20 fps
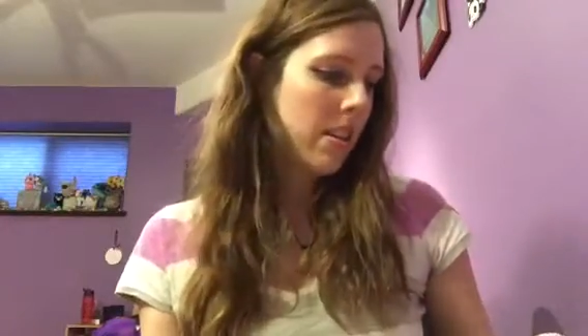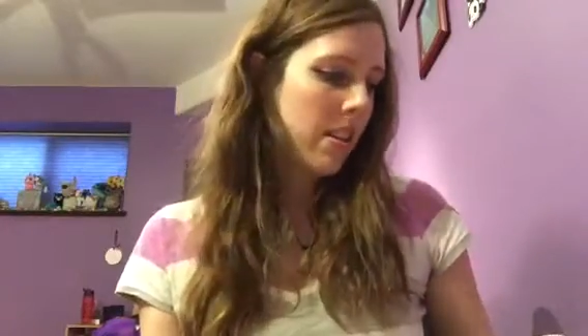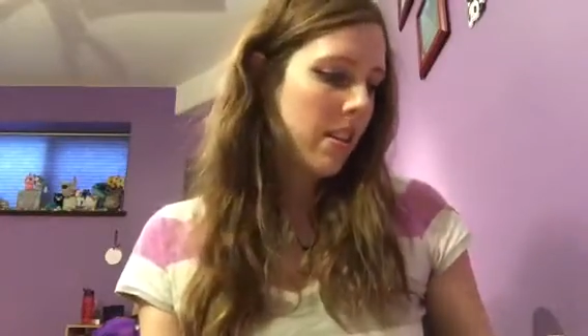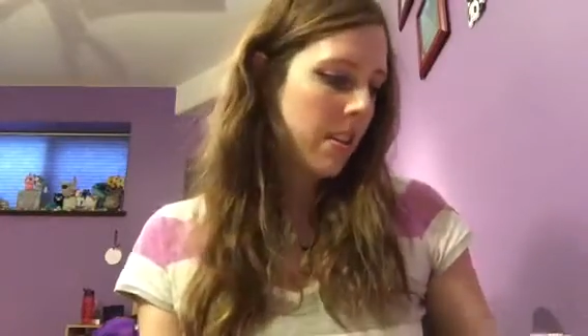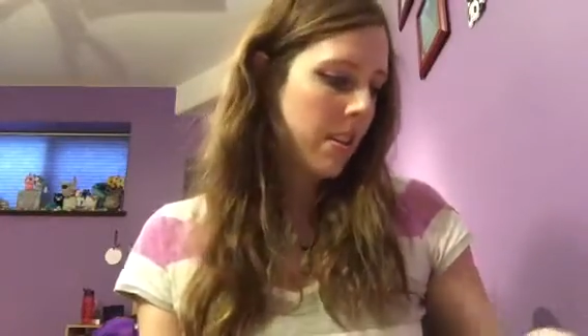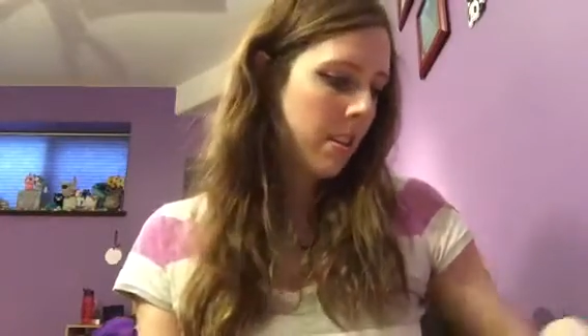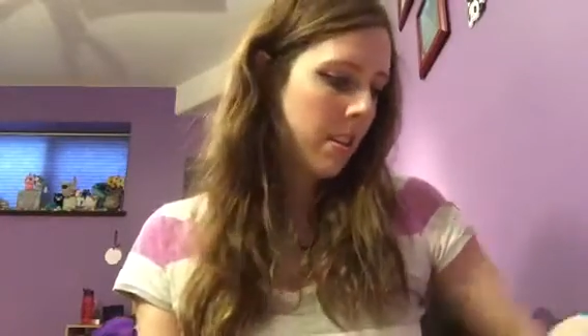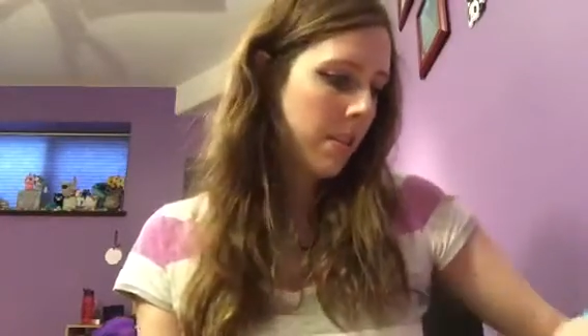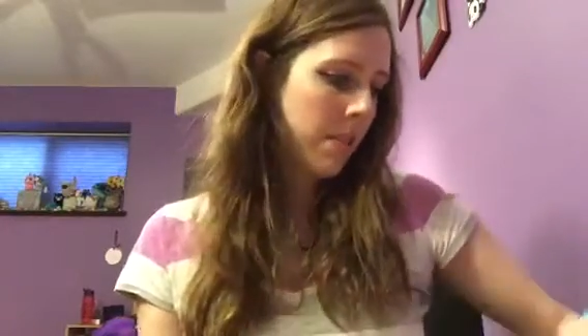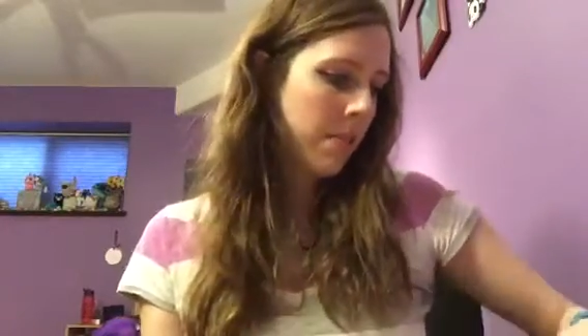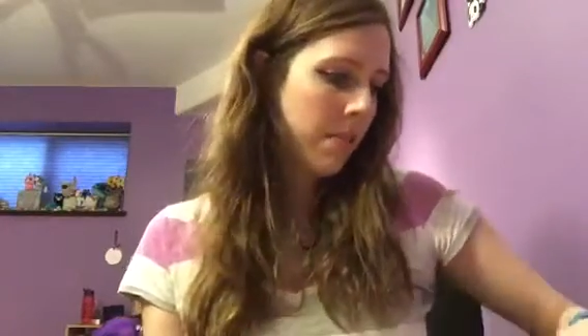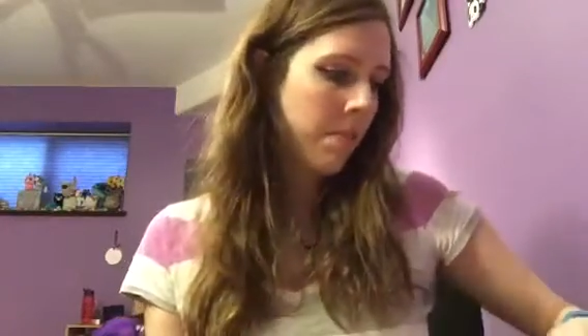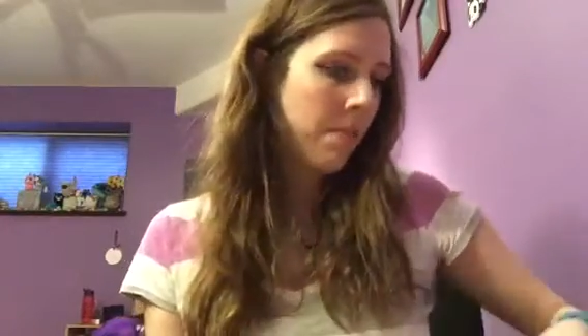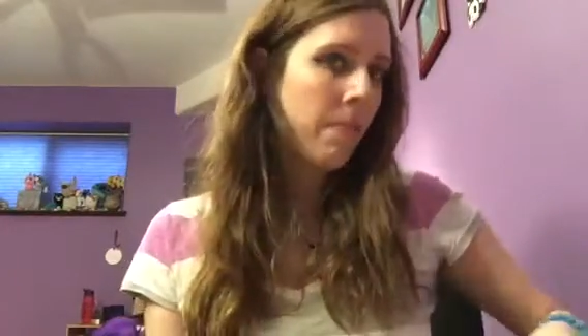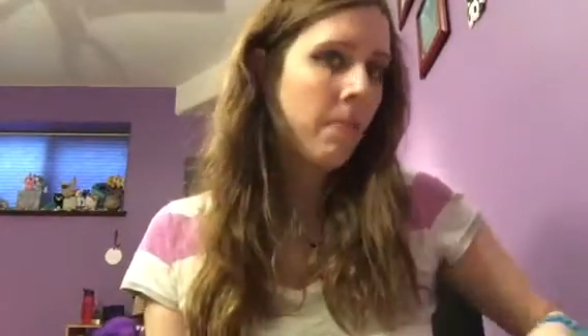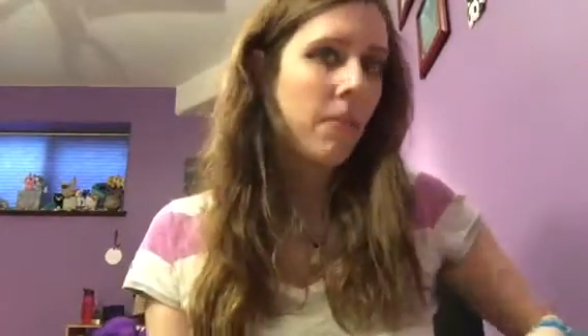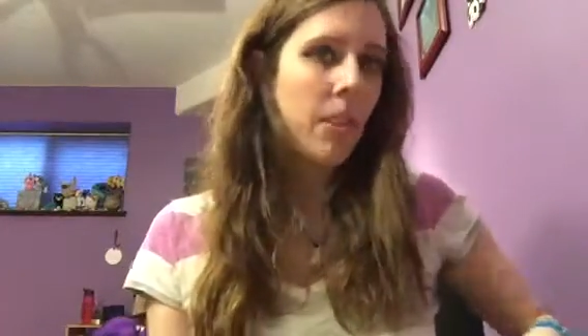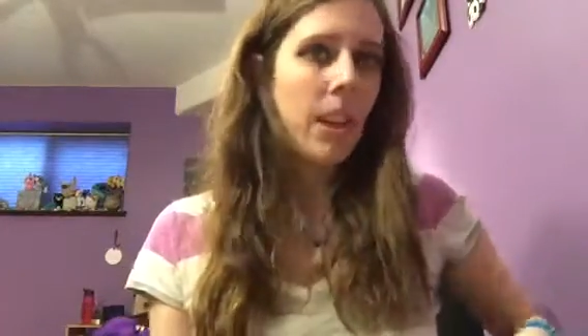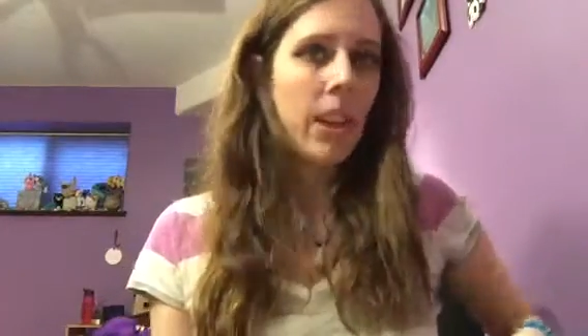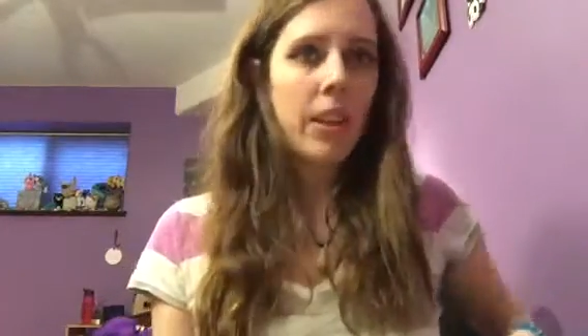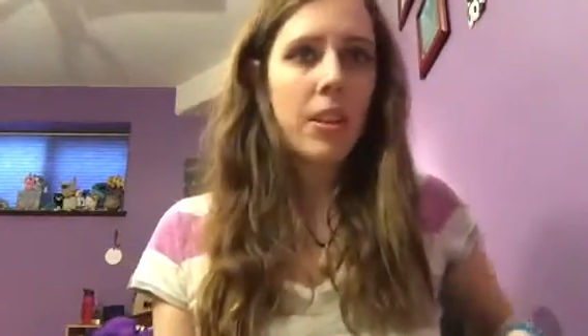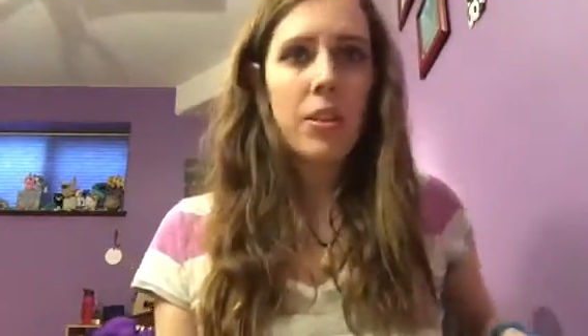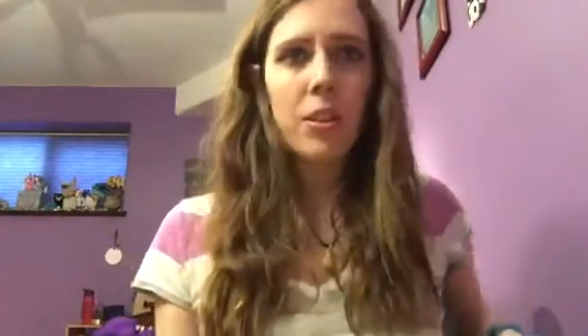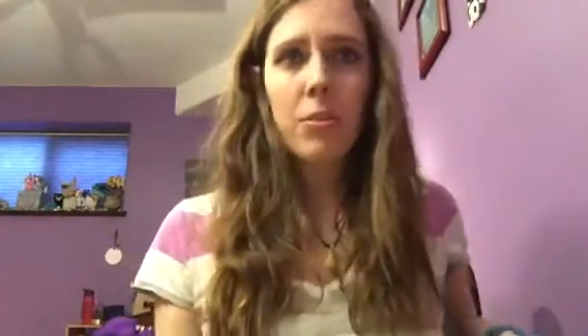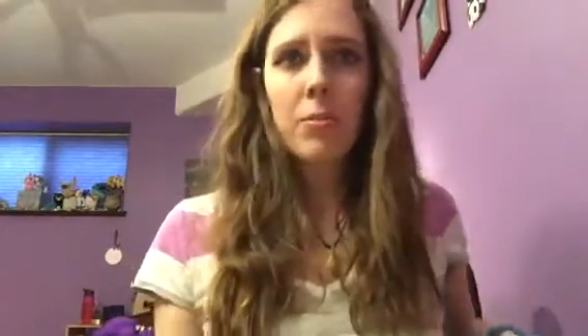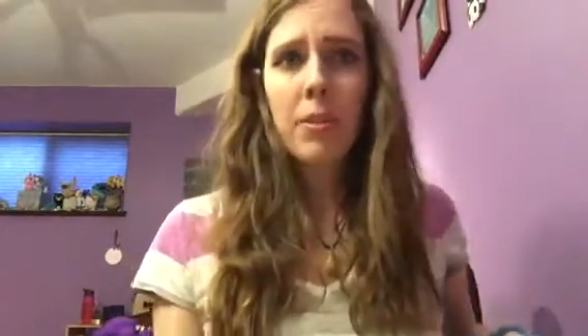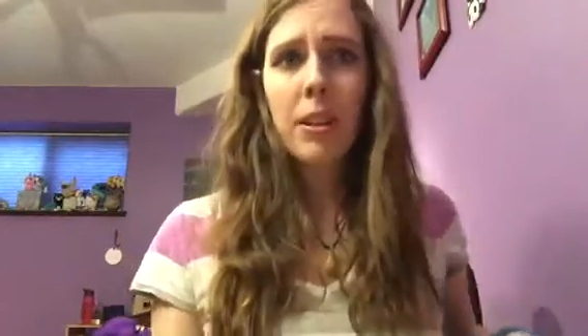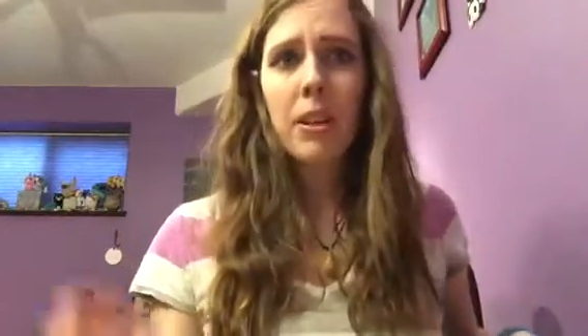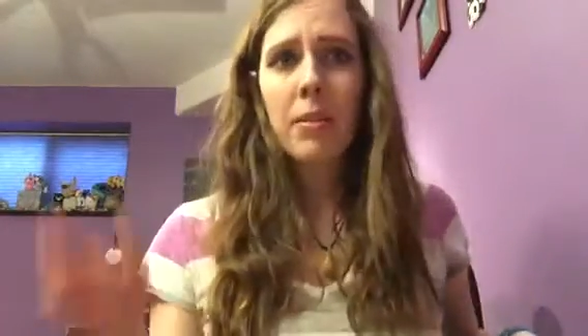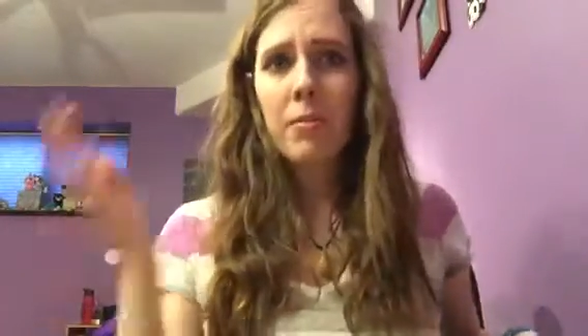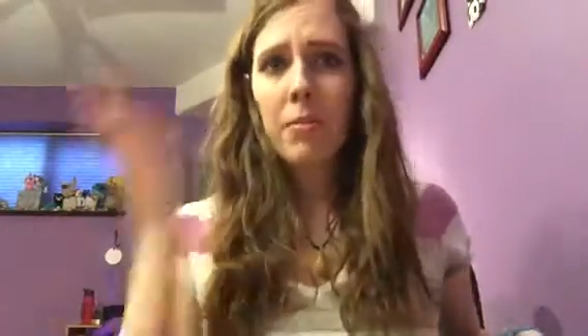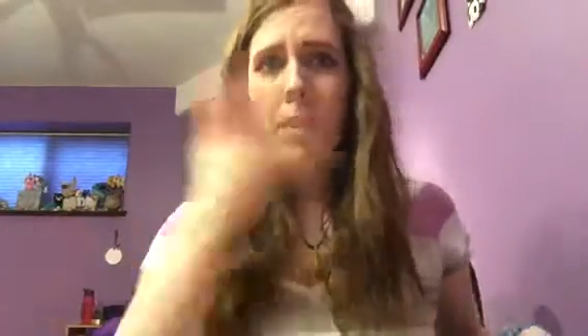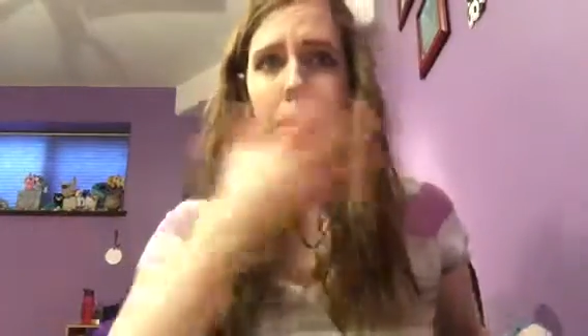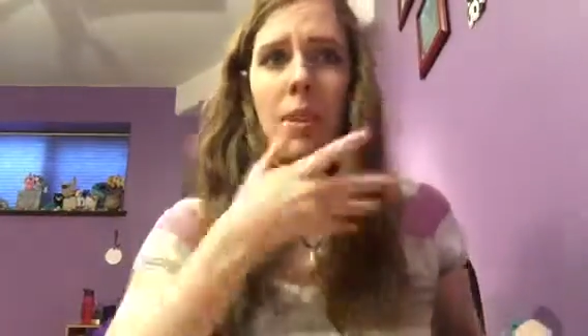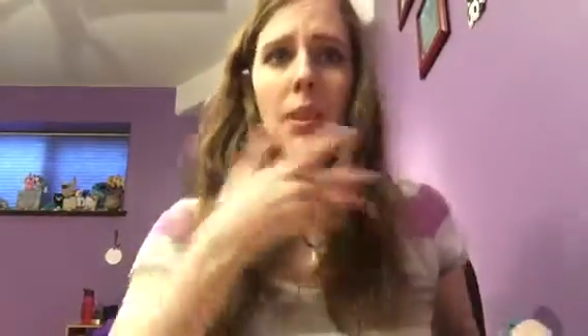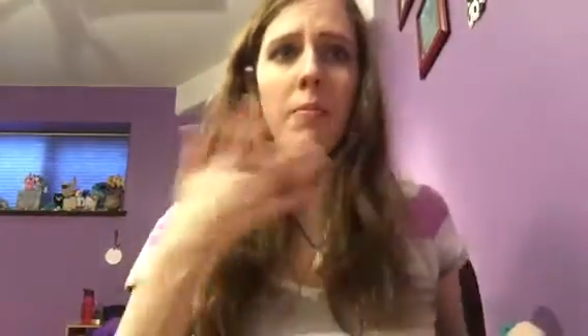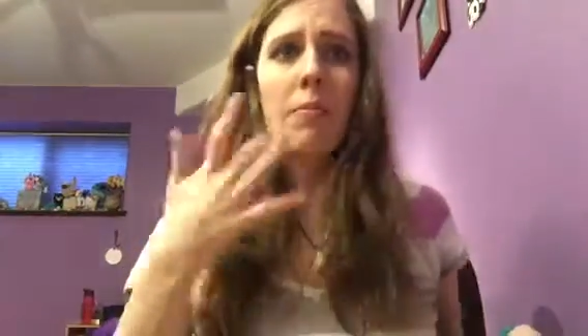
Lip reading: And don't mind me,